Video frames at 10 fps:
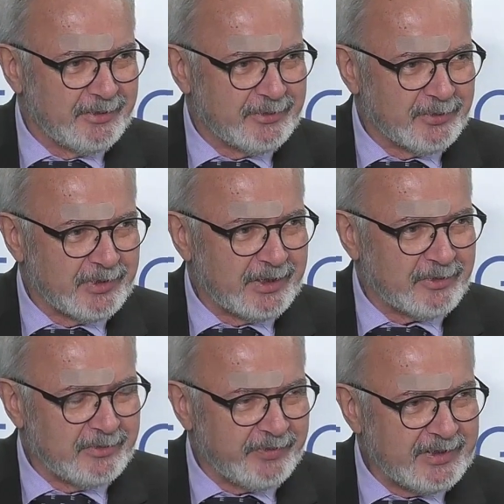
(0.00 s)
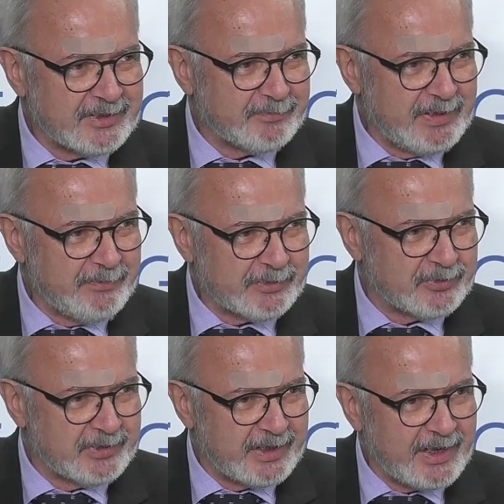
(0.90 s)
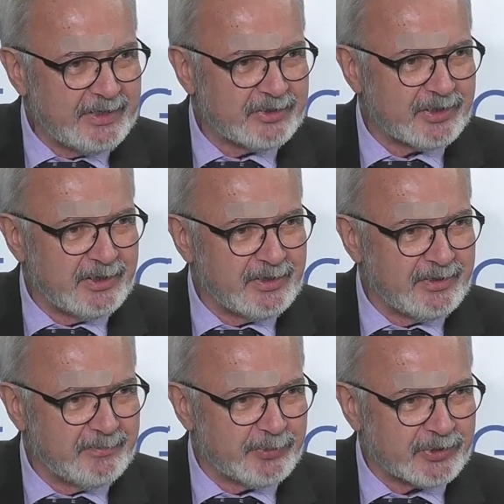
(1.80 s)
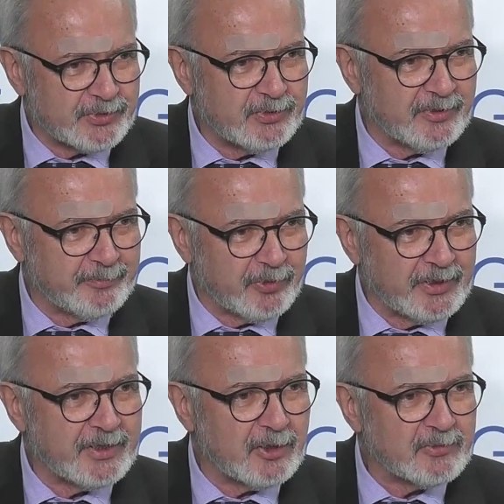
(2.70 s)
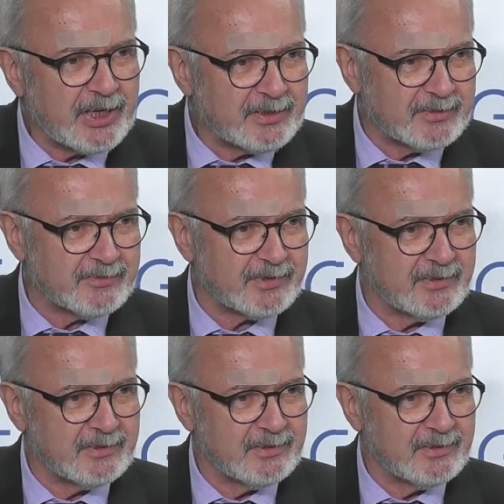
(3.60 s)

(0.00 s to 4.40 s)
to convince people to engage in the pursuit of political objectives.